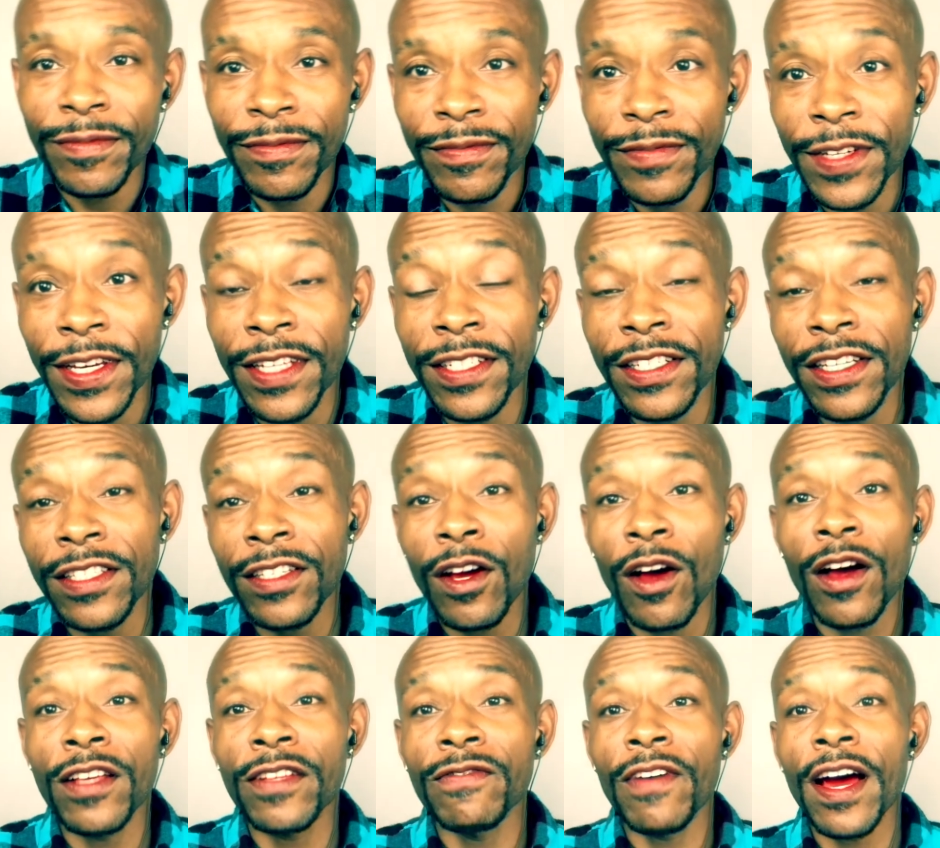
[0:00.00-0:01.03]
It just
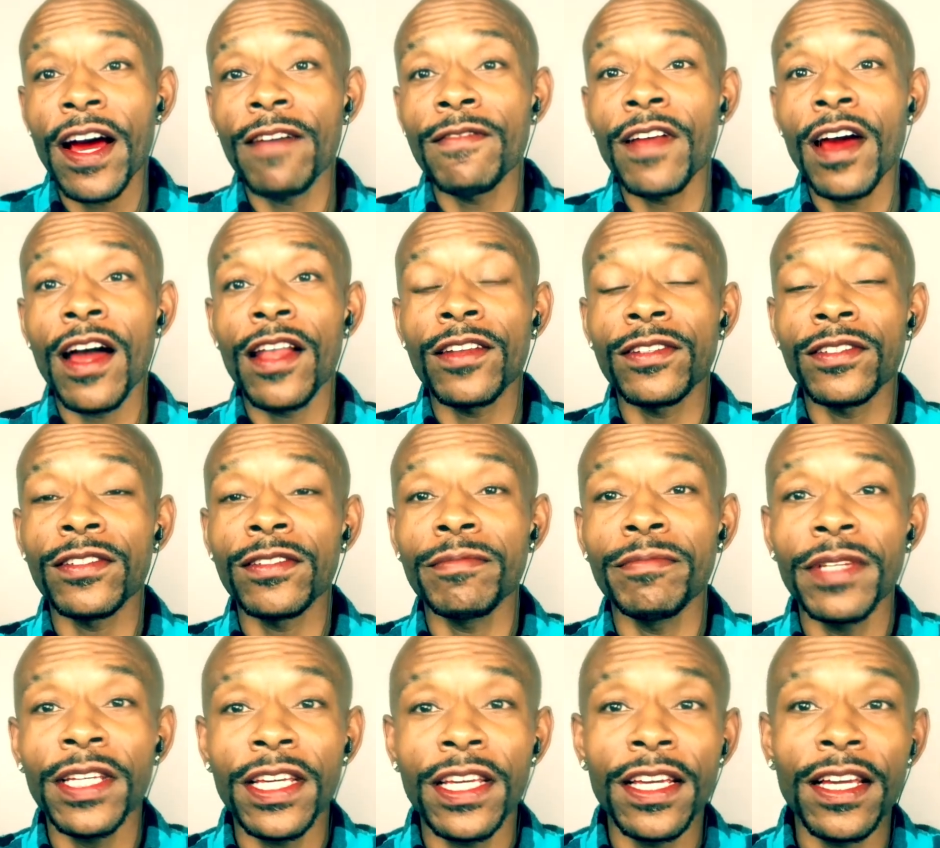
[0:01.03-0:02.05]
costs $5 to
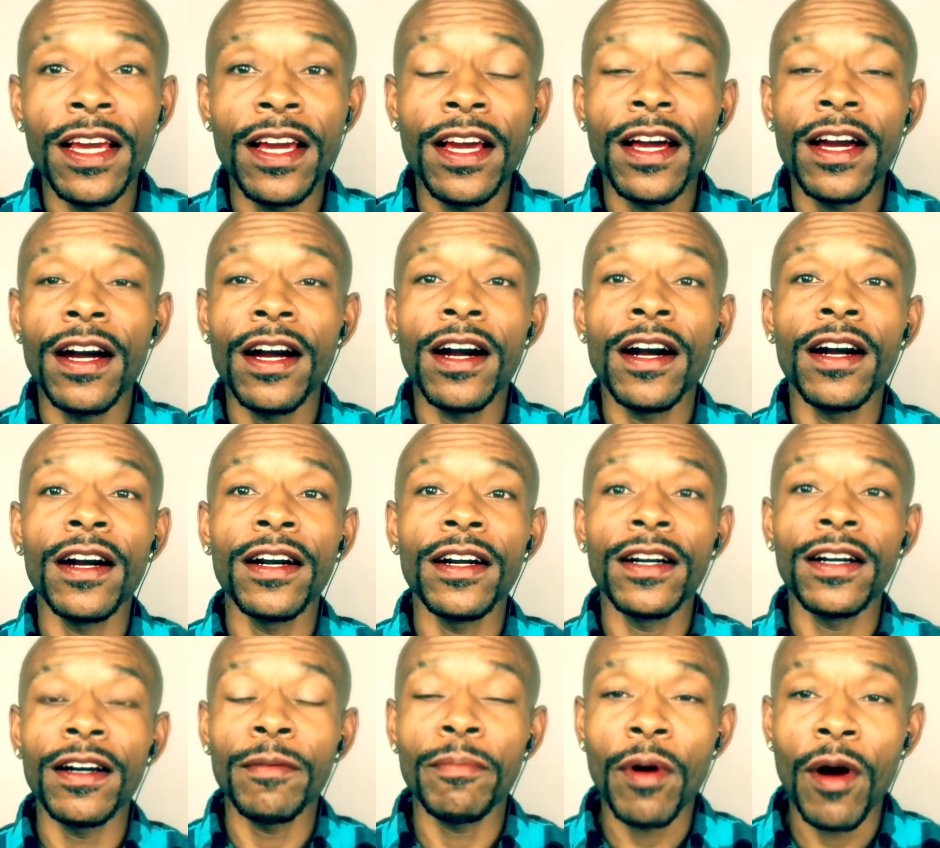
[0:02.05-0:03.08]
be
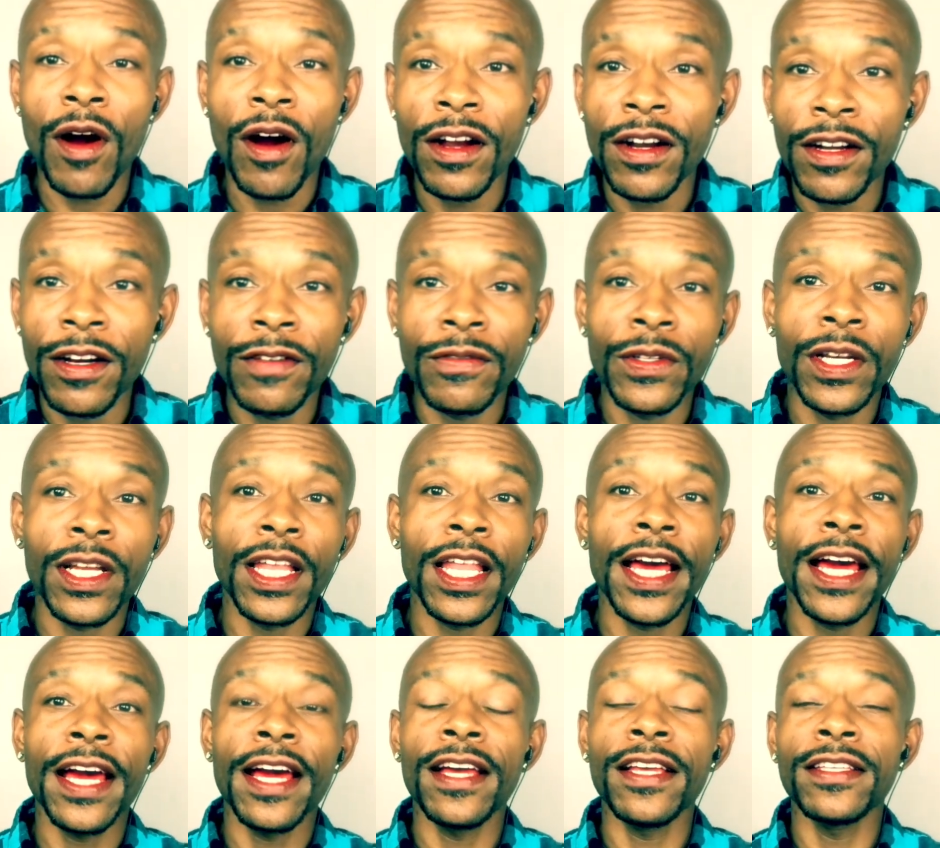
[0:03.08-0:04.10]
a part of the
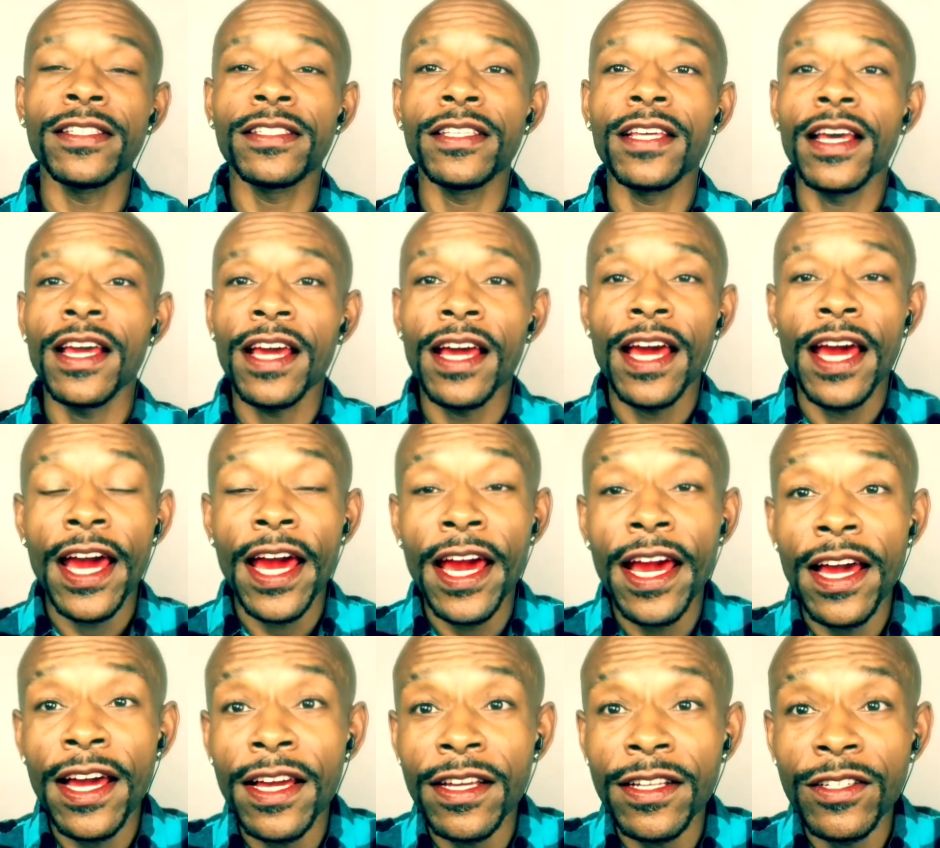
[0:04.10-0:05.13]
class,
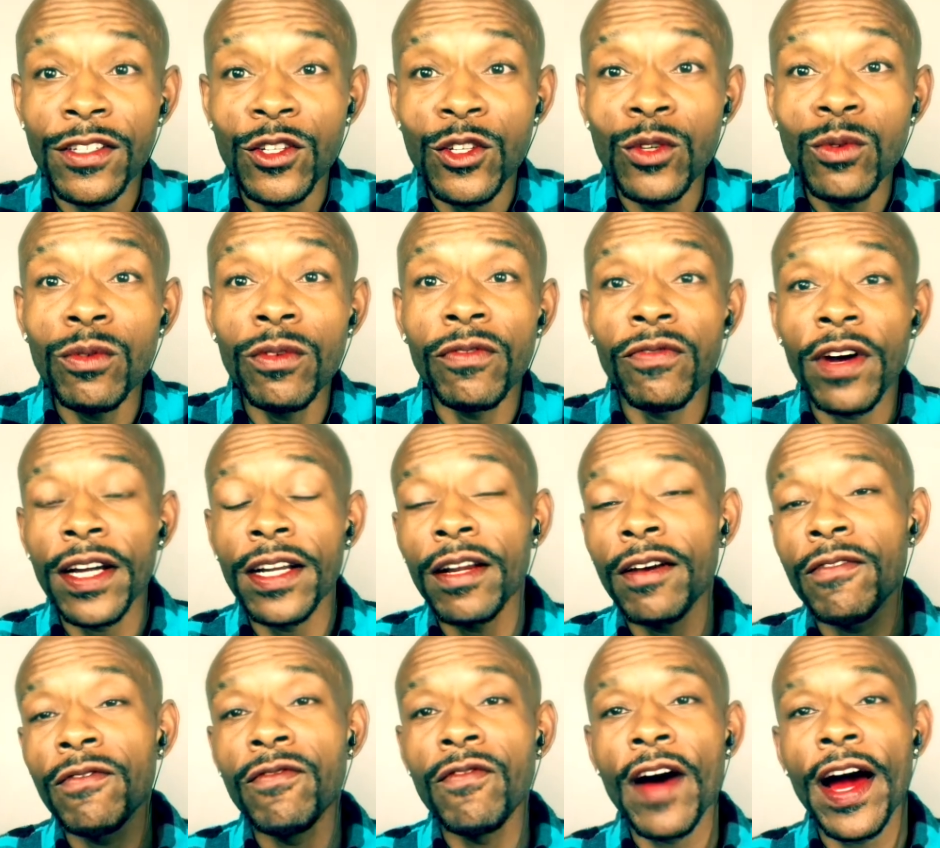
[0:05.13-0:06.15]
and you will find
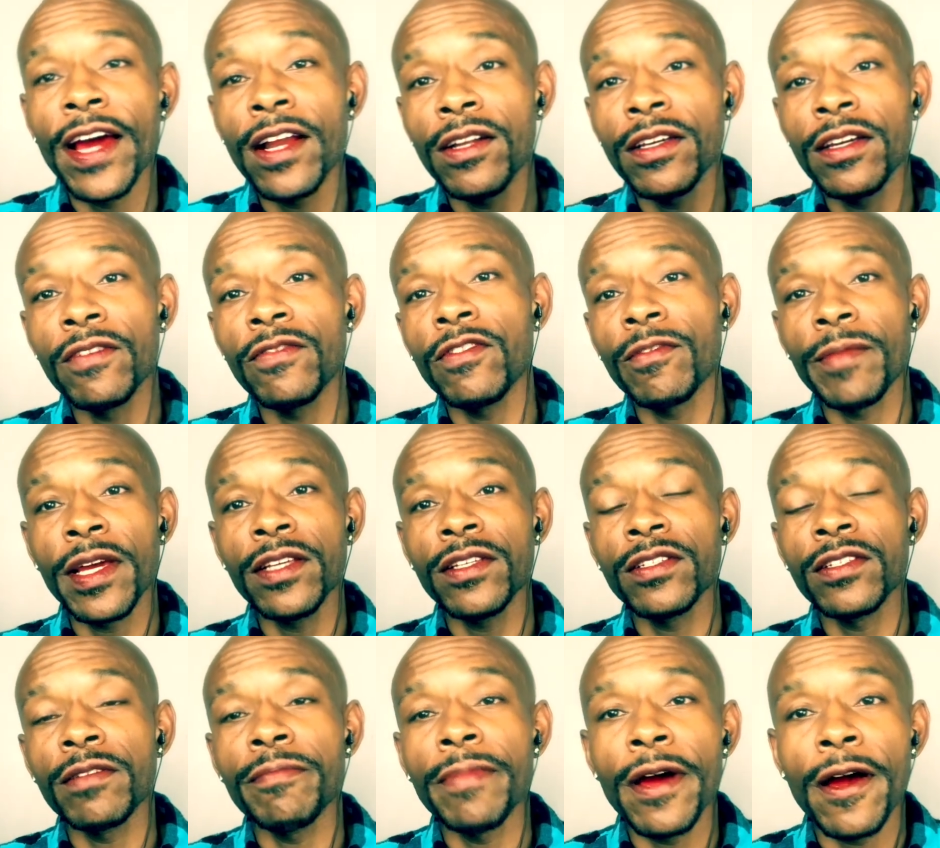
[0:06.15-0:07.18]
out vital
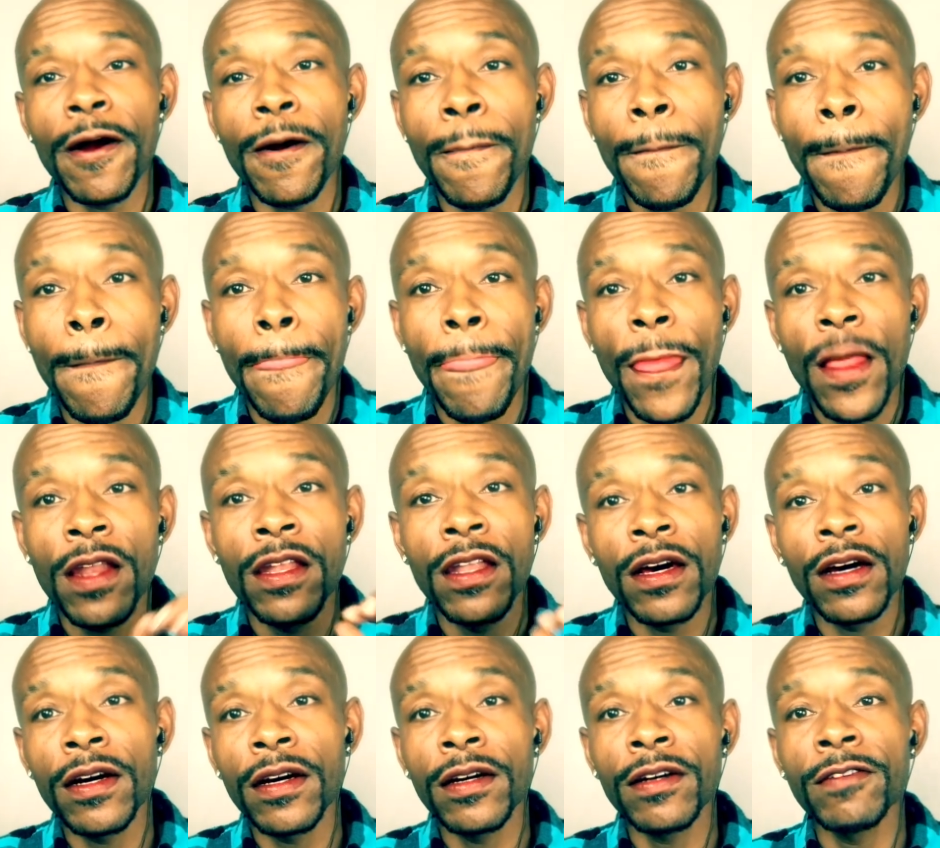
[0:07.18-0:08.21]
information about
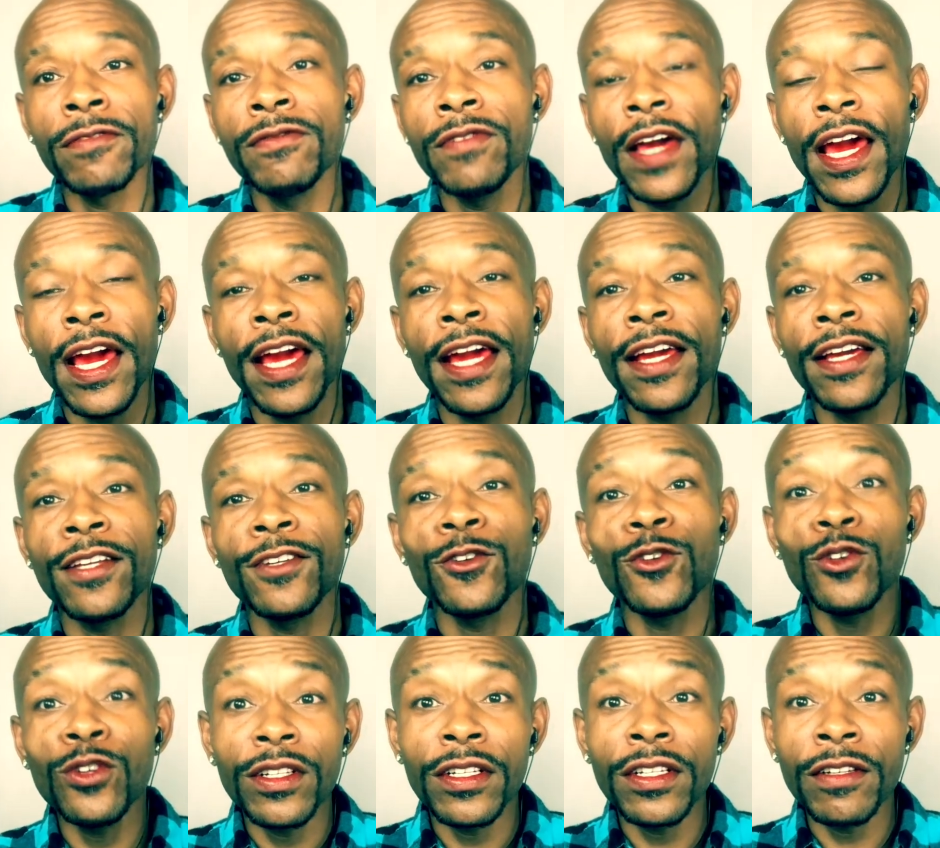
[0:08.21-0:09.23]
love and
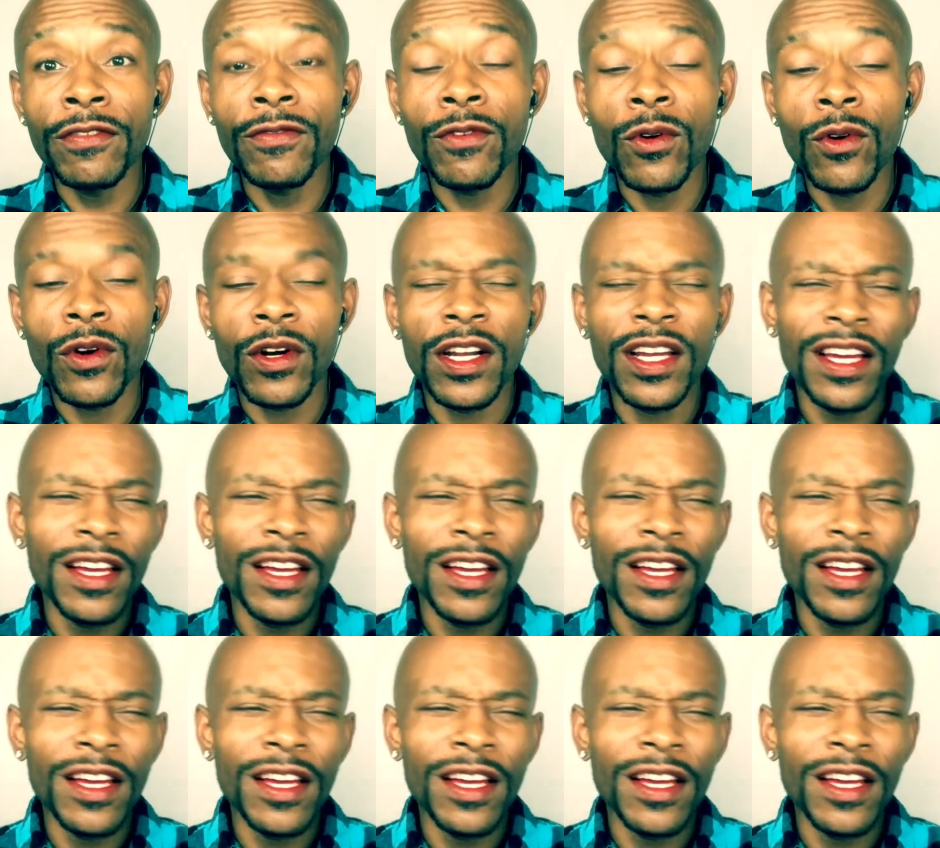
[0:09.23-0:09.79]
who to look for.